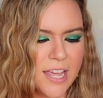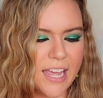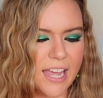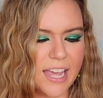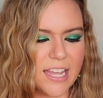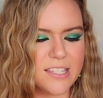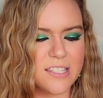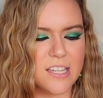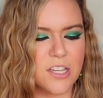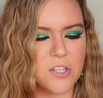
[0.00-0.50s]

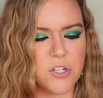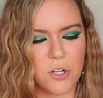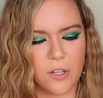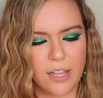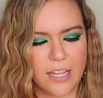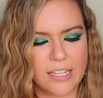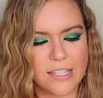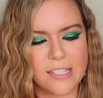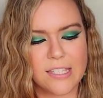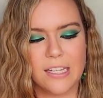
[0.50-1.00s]
It says you'll
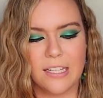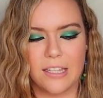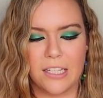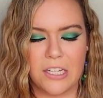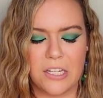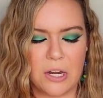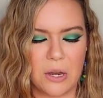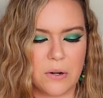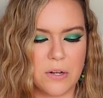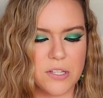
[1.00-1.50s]
instantly
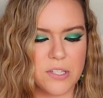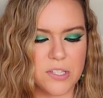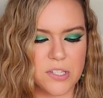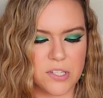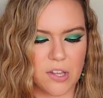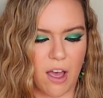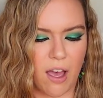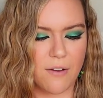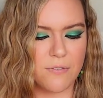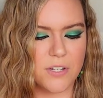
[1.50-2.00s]
notice
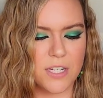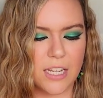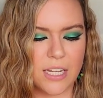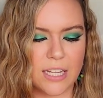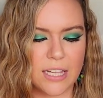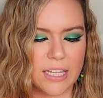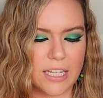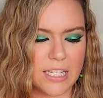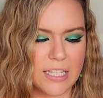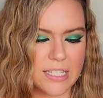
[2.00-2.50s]
soft and
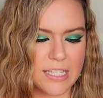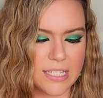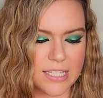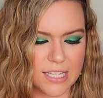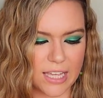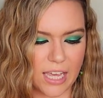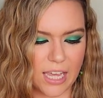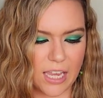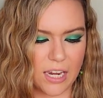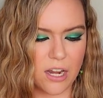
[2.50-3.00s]
clean
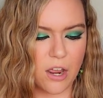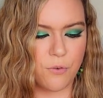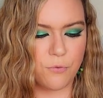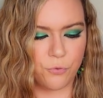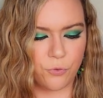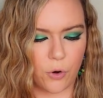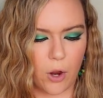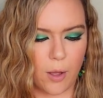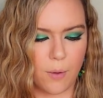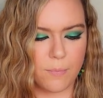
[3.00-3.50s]
skin
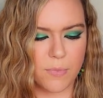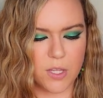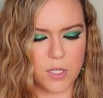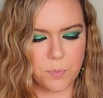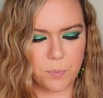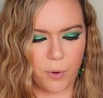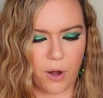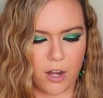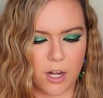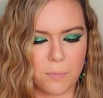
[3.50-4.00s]
from this
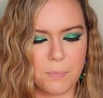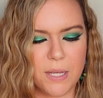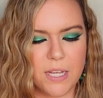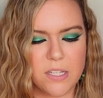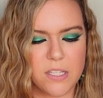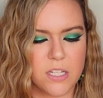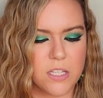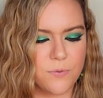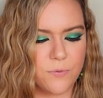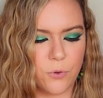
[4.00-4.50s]
product because
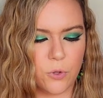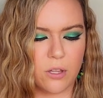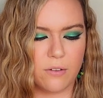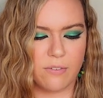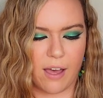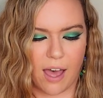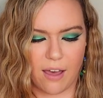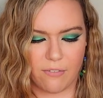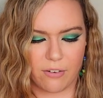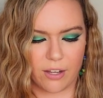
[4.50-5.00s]
it's full of
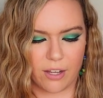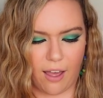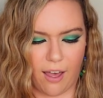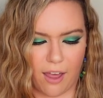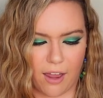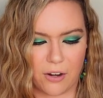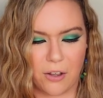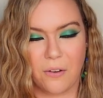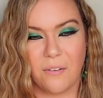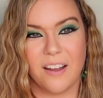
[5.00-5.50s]

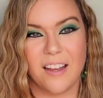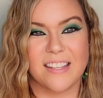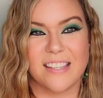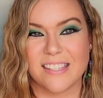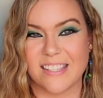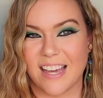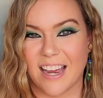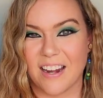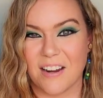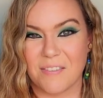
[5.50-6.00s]
avocado
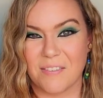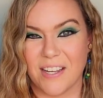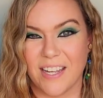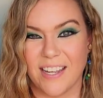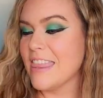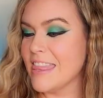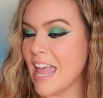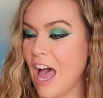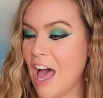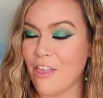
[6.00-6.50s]
inside of it.
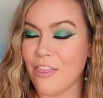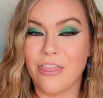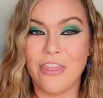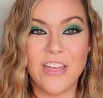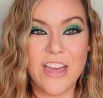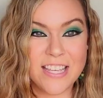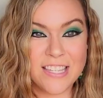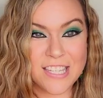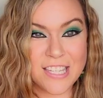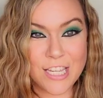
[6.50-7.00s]
Now
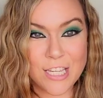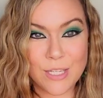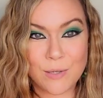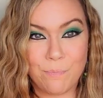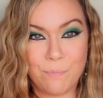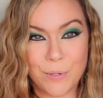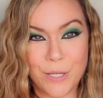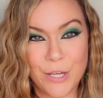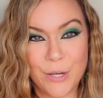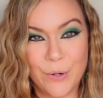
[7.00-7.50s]
this is
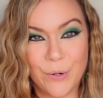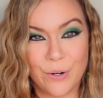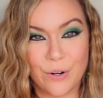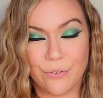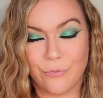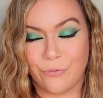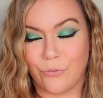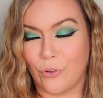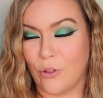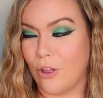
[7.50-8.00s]

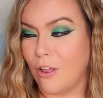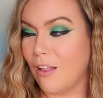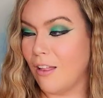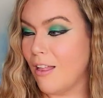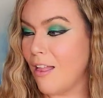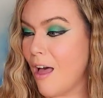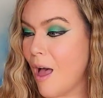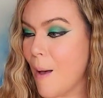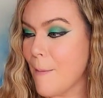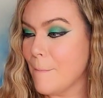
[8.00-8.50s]
beautiful.
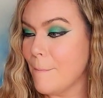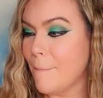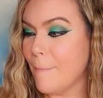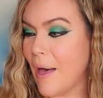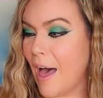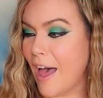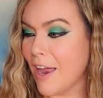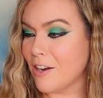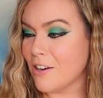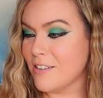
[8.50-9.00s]

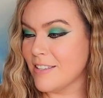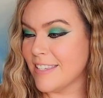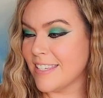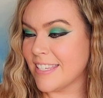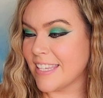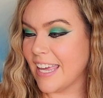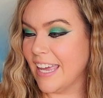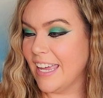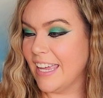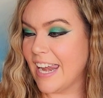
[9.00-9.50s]
Modern
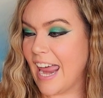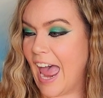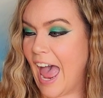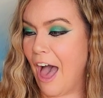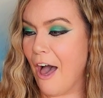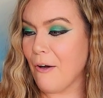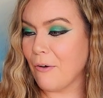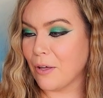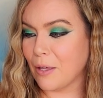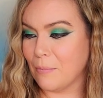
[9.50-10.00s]
Skin
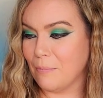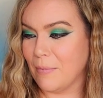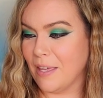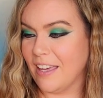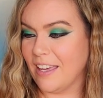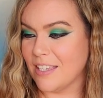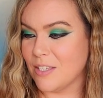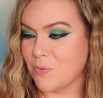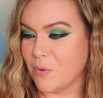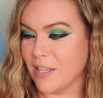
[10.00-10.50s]
Alchemy
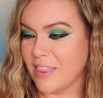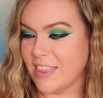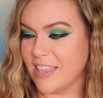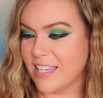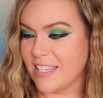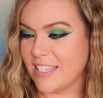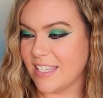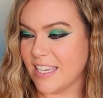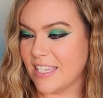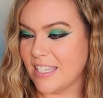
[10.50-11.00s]
is what
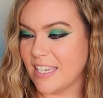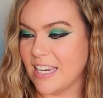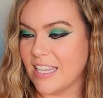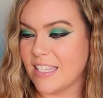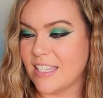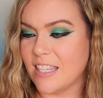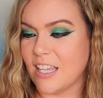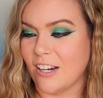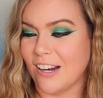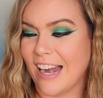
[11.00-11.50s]
this is, and
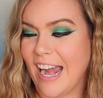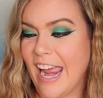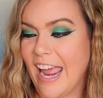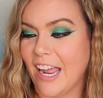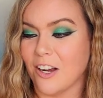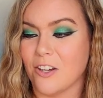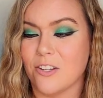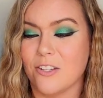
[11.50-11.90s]
it's their Hair